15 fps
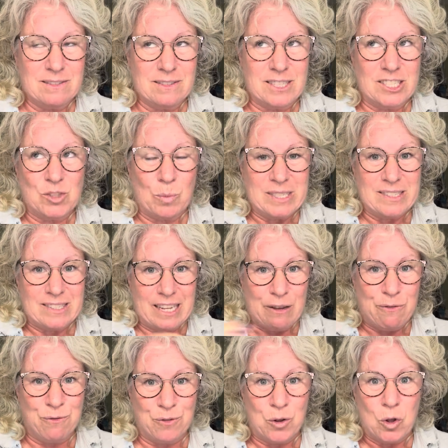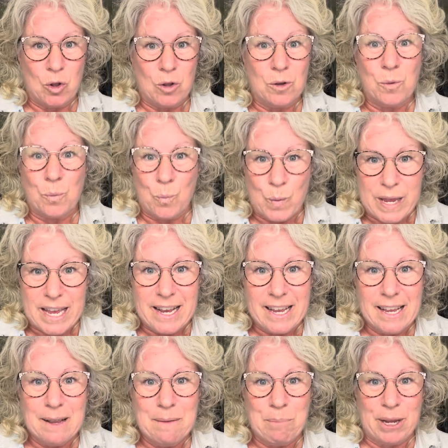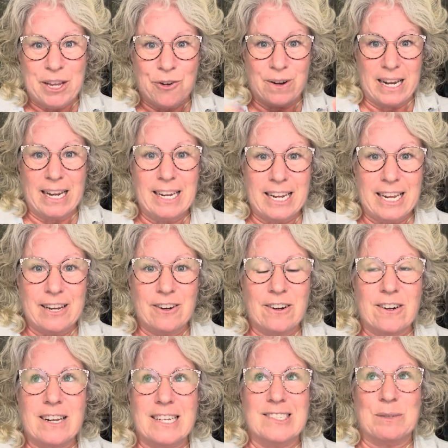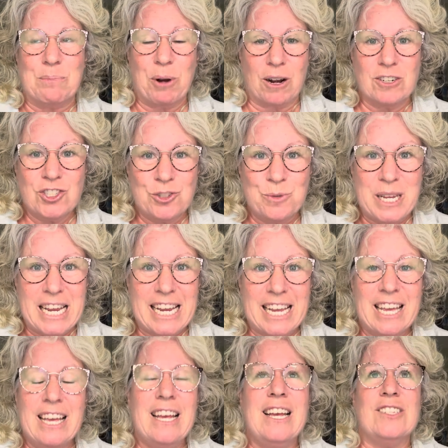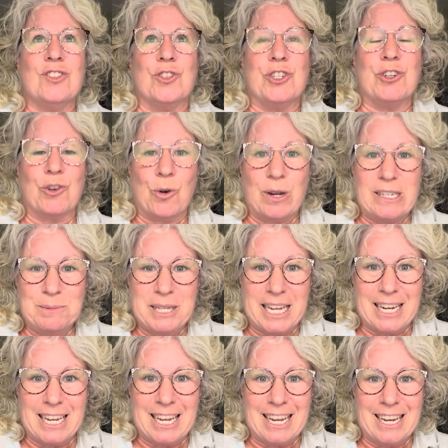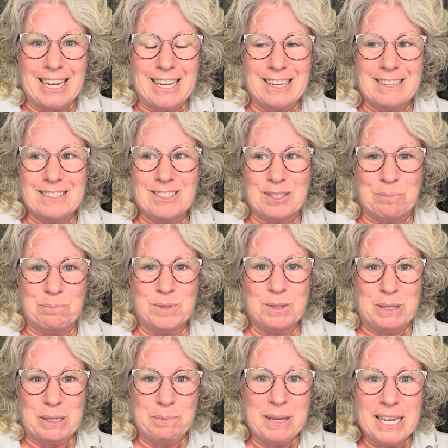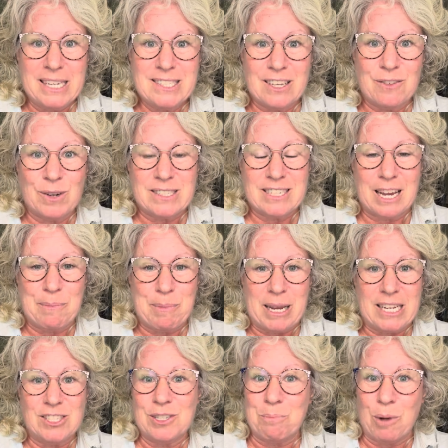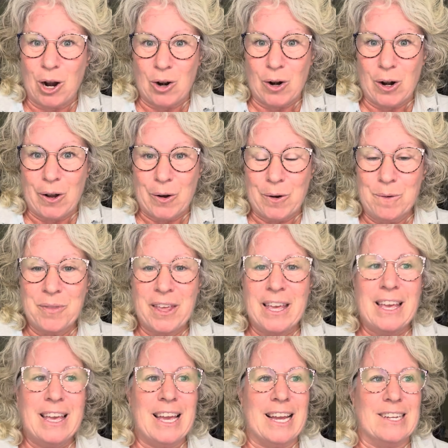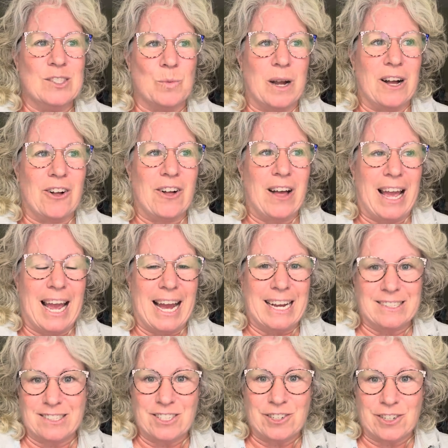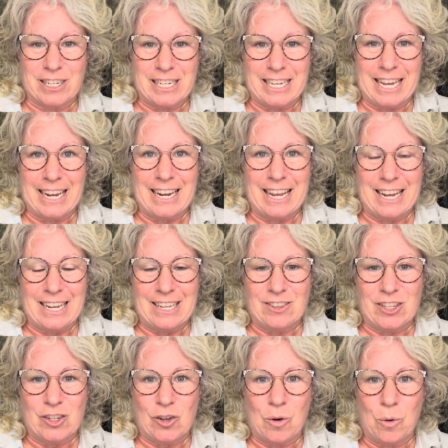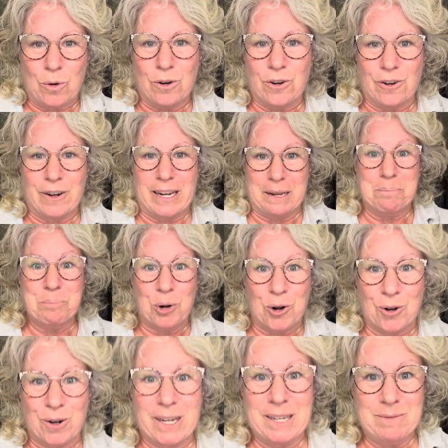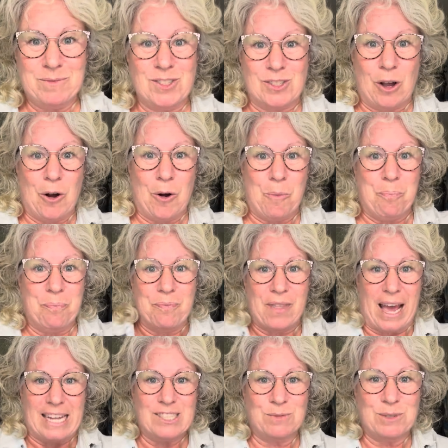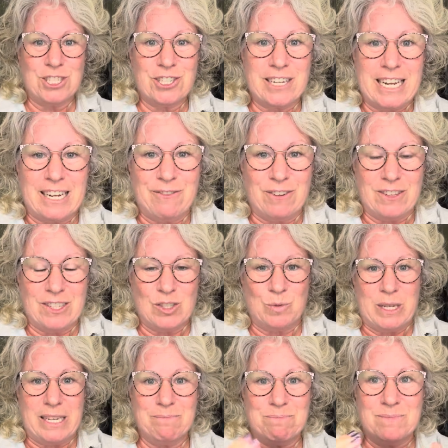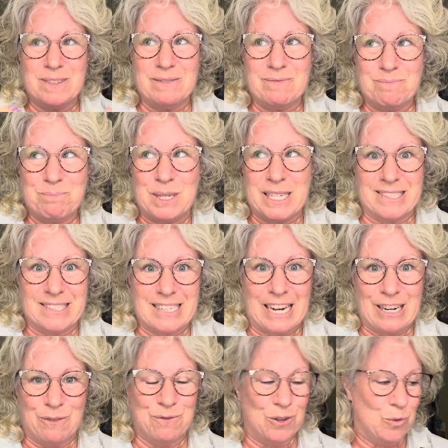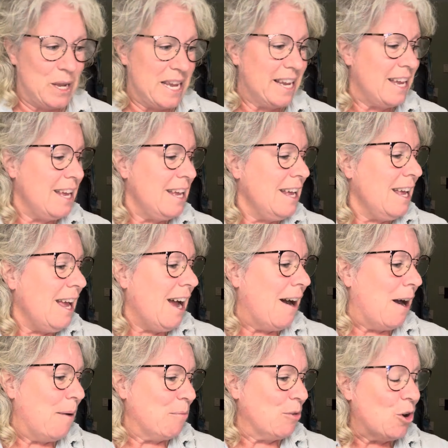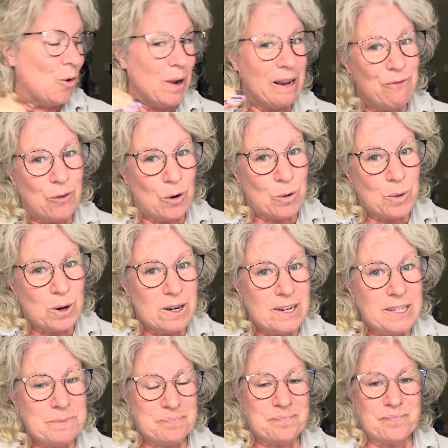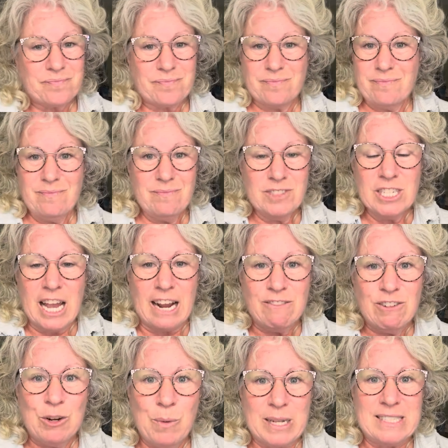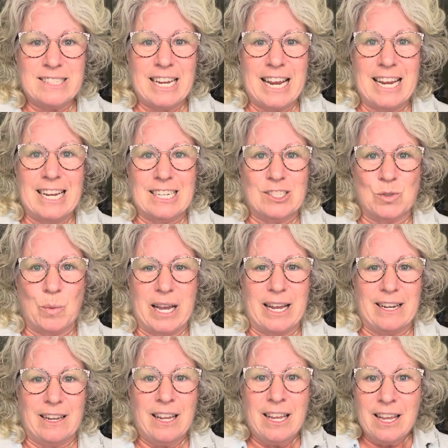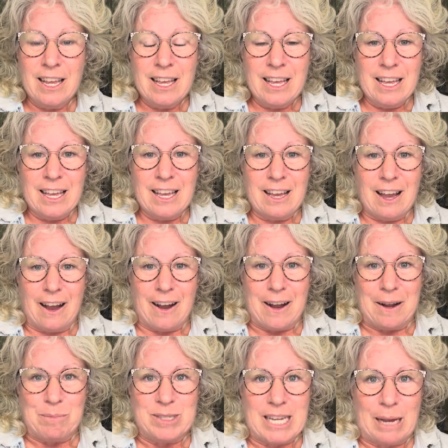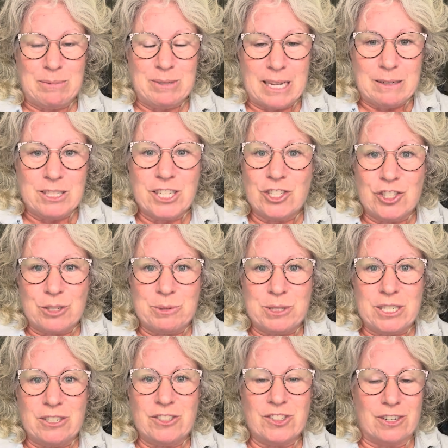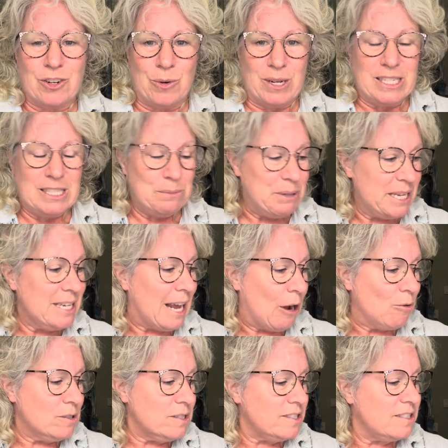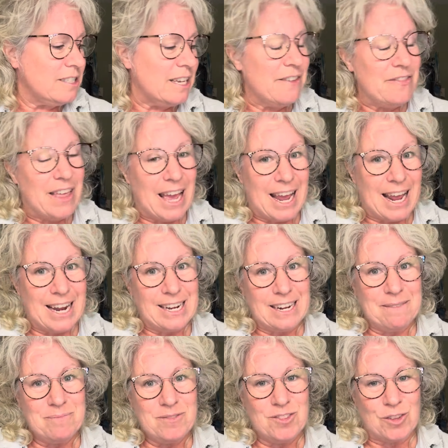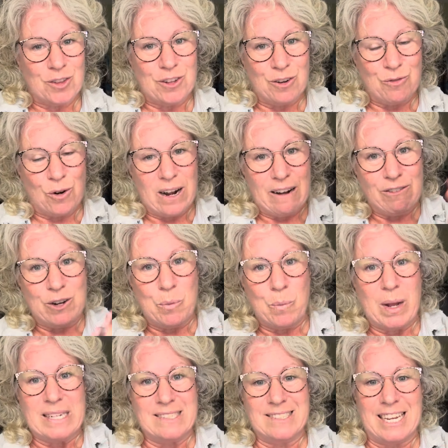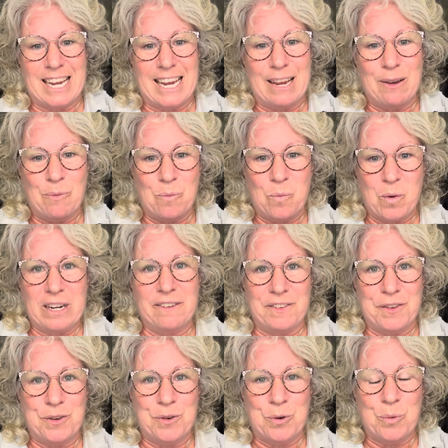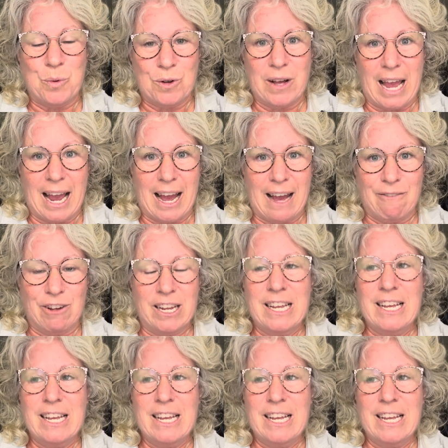this wasn't a full week, but you're in here as a partial week. So you're going to be getting some sneak peeks of what's coming tomorrow, as well as you're going to get a little ordering perk. So that's what you're getting for this week because it's not a full week. Um, going forward, every Wednesday is when um, top 10 contributors are going to be announced. And then, so therefore every Wednesday, one of you will have